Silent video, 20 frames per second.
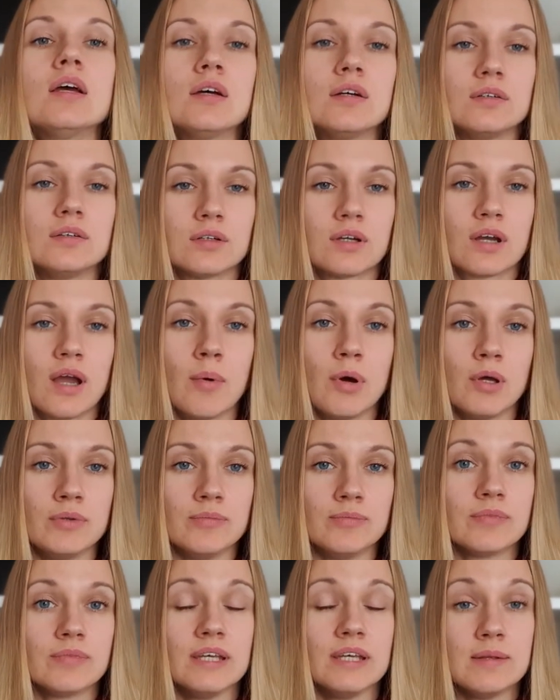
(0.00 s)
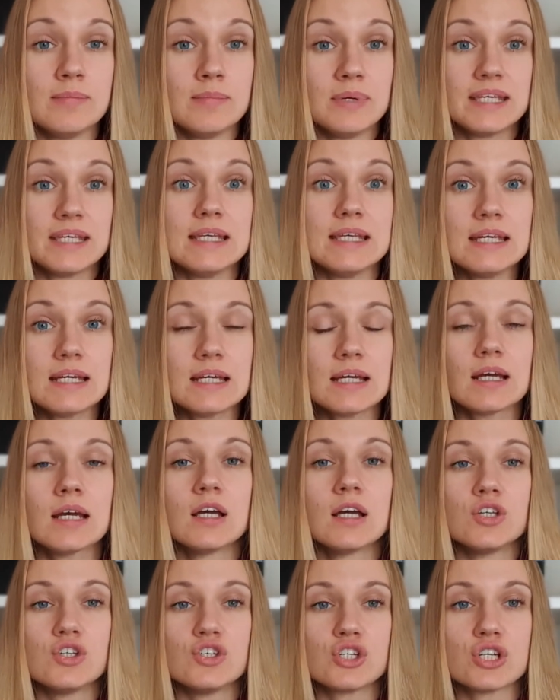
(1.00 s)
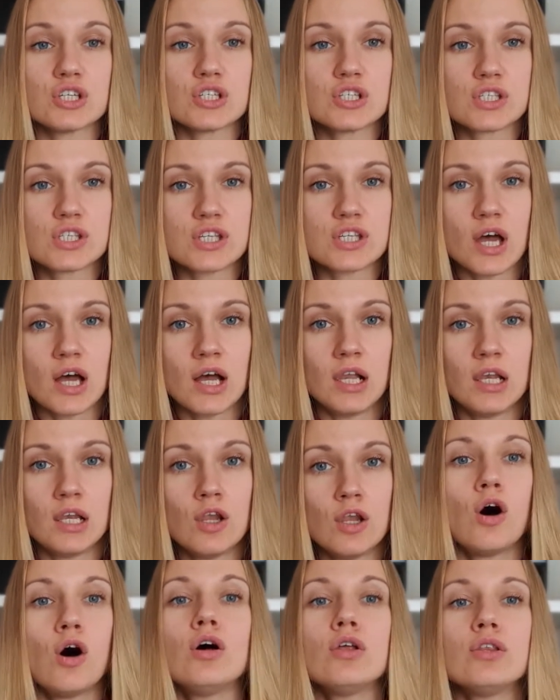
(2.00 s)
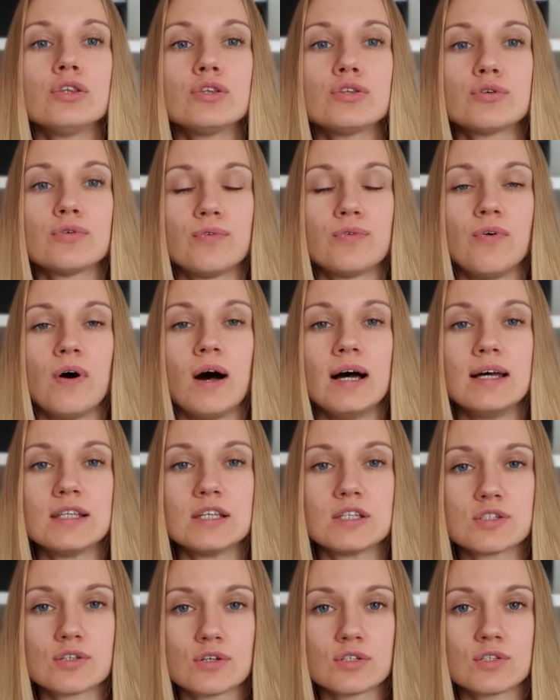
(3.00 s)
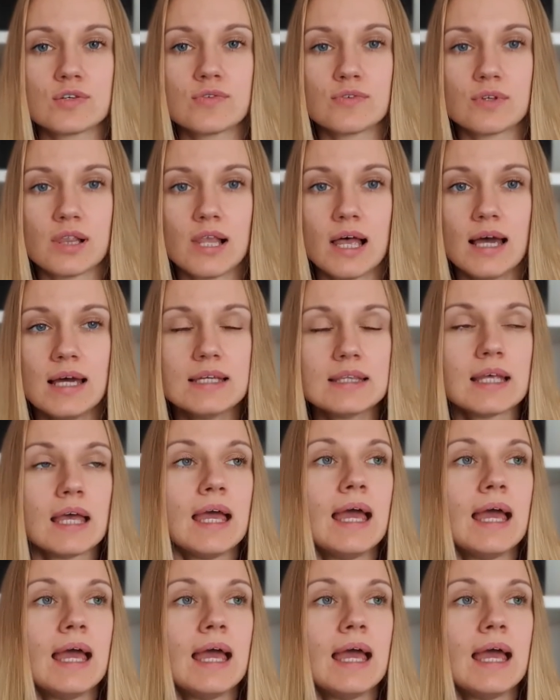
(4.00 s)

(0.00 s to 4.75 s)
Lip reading: come on. In the beginning, just learn to find the source of the light